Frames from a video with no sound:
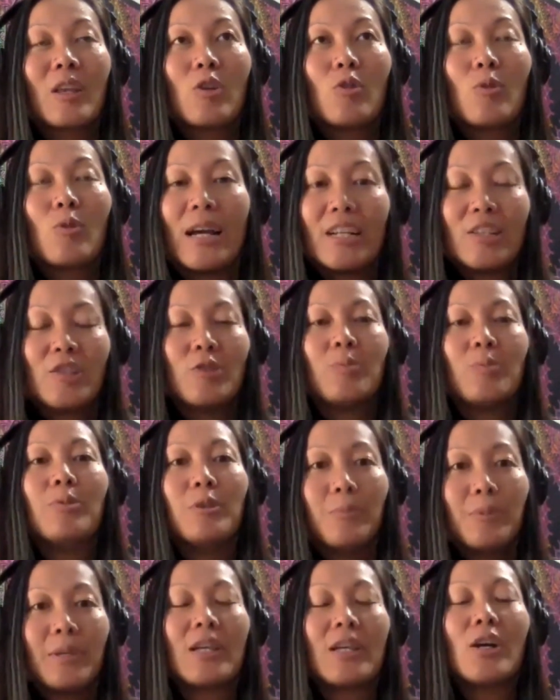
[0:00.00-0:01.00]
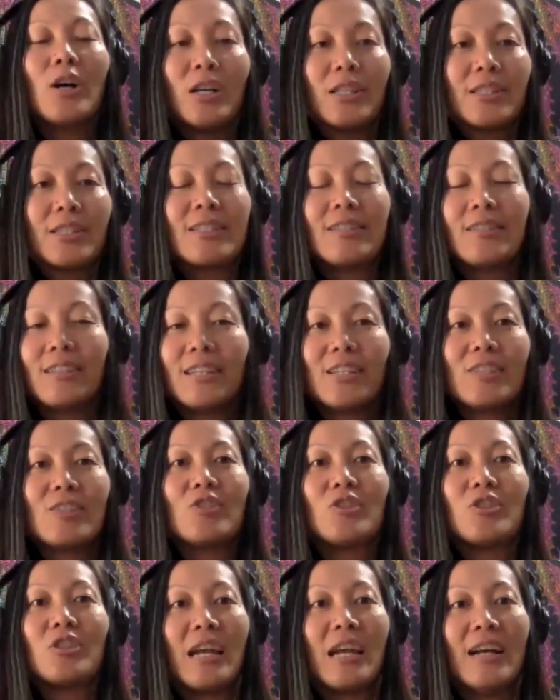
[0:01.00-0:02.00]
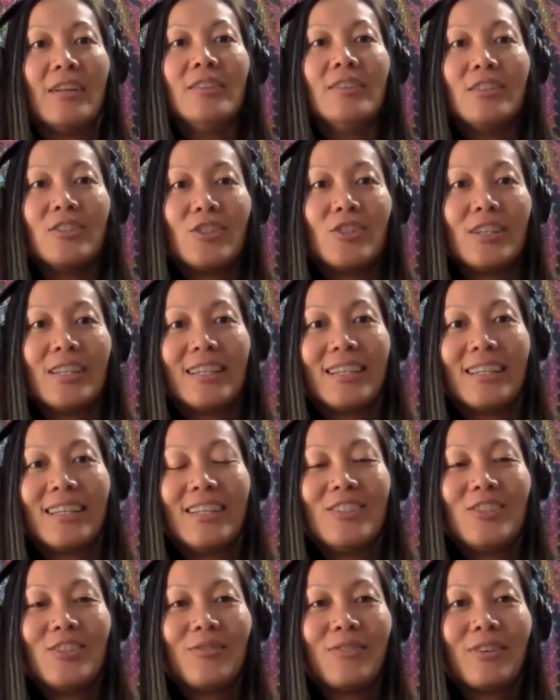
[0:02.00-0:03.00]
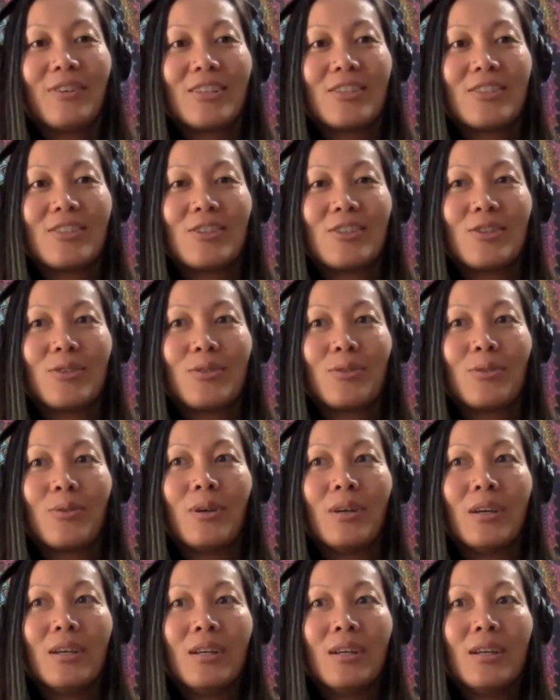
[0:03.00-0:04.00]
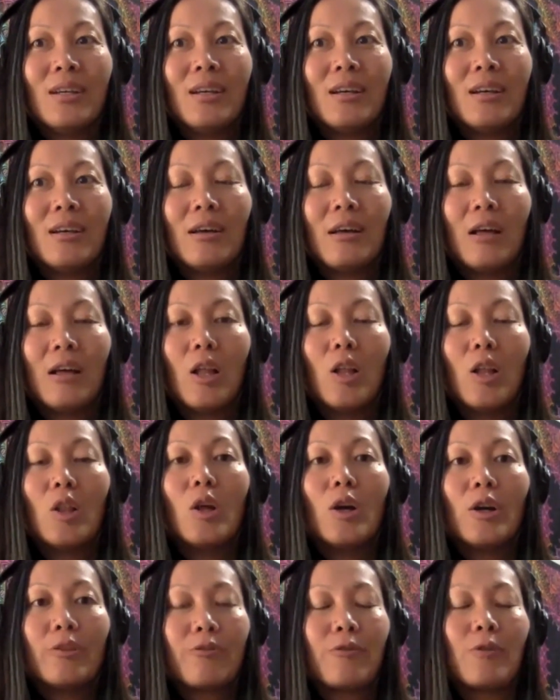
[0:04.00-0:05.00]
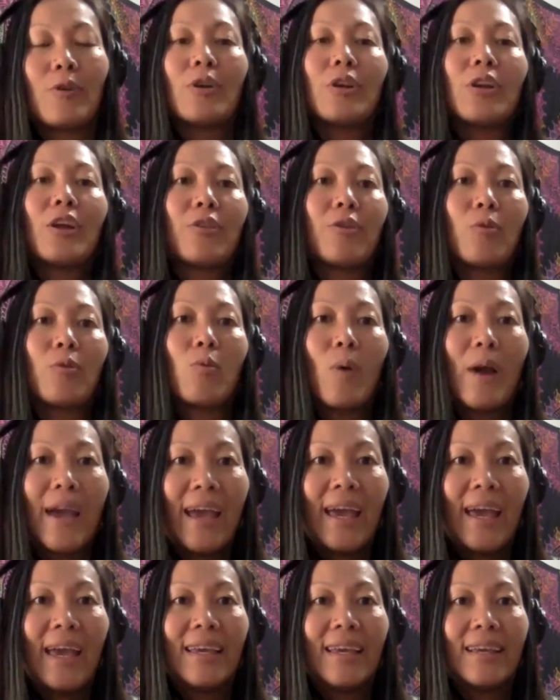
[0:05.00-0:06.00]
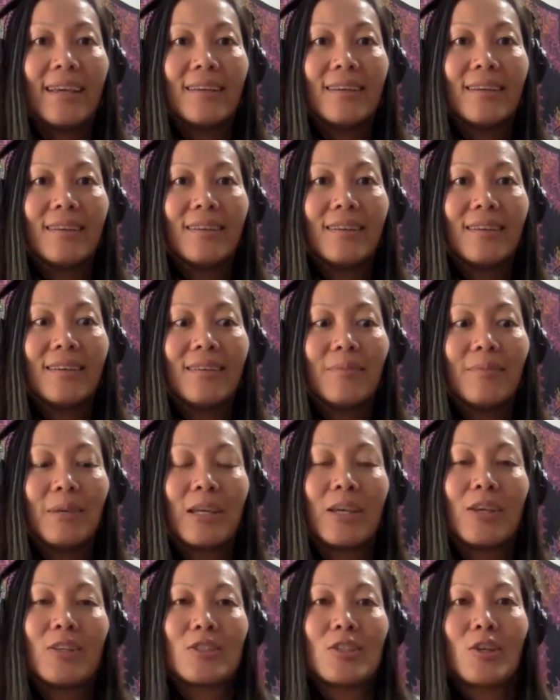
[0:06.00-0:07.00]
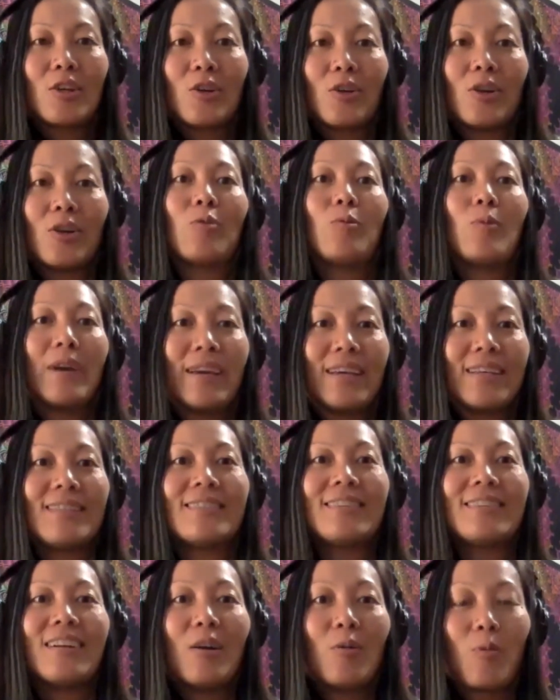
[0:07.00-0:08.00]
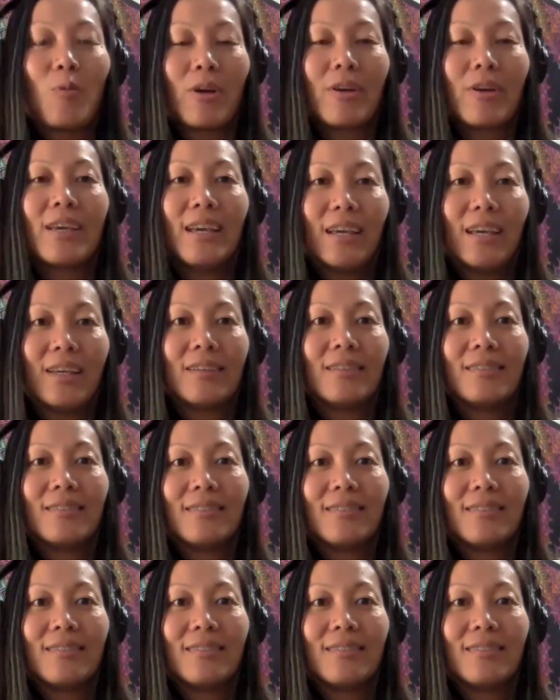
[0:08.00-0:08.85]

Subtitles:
gratitude blooming constantly is challenging each of us to look for another way because the current way is not working.